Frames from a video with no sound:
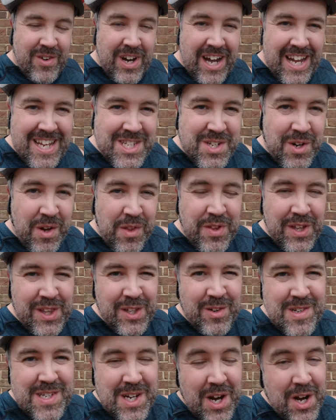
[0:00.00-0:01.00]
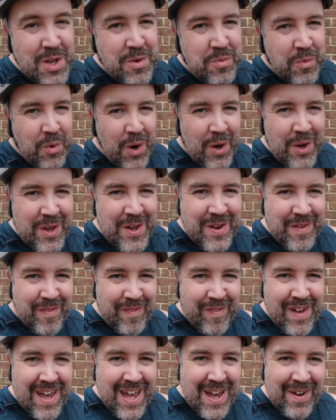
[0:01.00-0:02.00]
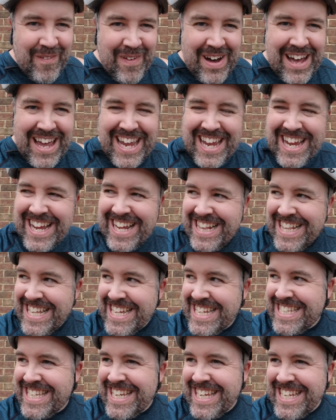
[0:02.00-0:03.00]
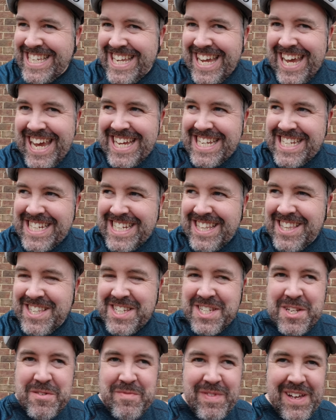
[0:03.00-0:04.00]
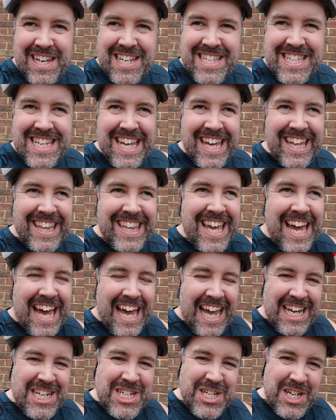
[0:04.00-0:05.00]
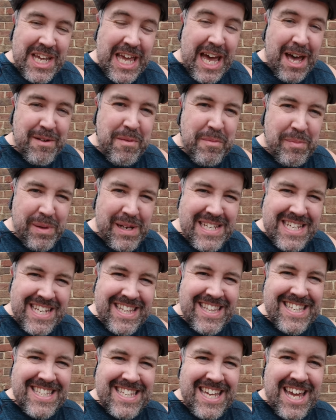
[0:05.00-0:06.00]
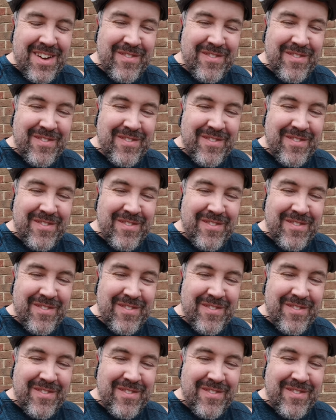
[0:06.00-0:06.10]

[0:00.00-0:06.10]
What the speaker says: Right, so I think there is only one fair way to test the stability and the action capability of these